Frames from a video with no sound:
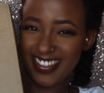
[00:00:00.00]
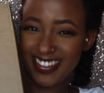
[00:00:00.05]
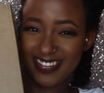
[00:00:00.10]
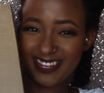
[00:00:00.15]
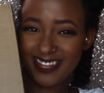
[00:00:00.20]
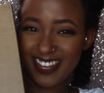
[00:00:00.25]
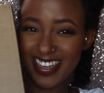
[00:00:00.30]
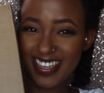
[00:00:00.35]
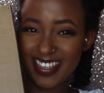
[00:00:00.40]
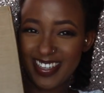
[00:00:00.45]

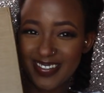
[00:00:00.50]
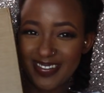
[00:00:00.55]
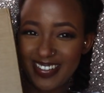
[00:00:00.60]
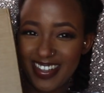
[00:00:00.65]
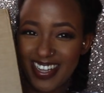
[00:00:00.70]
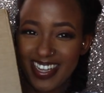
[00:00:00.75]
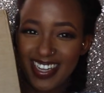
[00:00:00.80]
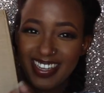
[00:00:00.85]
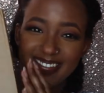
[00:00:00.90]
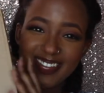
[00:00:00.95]
finally got my
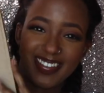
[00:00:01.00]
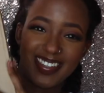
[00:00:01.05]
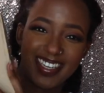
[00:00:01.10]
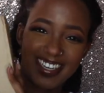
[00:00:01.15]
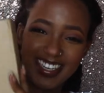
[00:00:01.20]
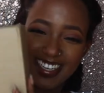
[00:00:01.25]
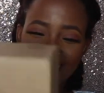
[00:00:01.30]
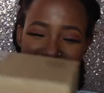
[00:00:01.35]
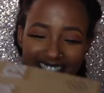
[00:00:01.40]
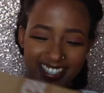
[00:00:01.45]
hair
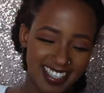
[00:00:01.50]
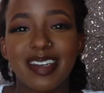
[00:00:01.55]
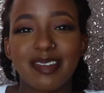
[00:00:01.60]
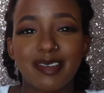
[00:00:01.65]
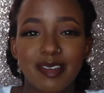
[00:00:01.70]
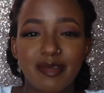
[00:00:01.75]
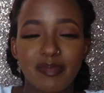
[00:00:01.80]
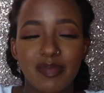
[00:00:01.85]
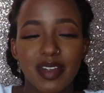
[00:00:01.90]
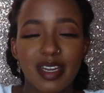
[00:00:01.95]
relaxed. If
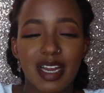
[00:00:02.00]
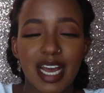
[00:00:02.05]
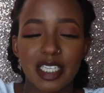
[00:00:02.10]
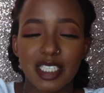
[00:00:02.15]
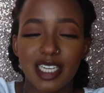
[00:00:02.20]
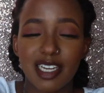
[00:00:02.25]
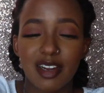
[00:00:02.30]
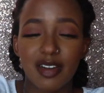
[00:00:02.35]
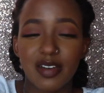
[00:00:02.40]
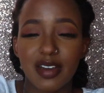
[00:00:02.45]
you've been
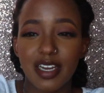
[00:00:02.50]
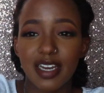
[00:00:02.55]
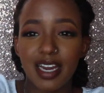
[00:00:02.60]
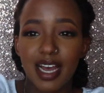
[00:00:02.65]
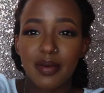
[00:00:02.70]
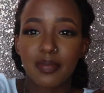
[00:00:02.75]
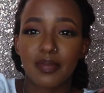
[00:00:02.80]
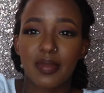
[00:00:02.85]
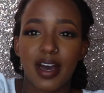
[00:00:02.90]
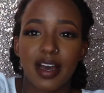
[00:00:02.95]
actually looking
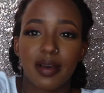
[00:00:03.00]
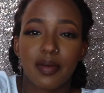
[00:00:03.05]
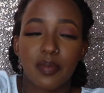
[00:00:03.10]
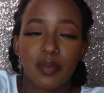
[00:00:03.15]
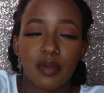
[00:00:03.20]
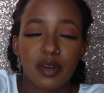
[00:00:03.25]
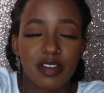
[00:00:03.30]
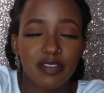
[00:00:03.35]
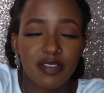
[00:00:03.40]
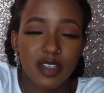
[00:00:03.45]
at my
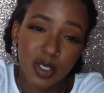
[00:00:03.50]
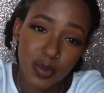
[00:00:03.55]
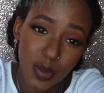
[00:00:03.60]
previous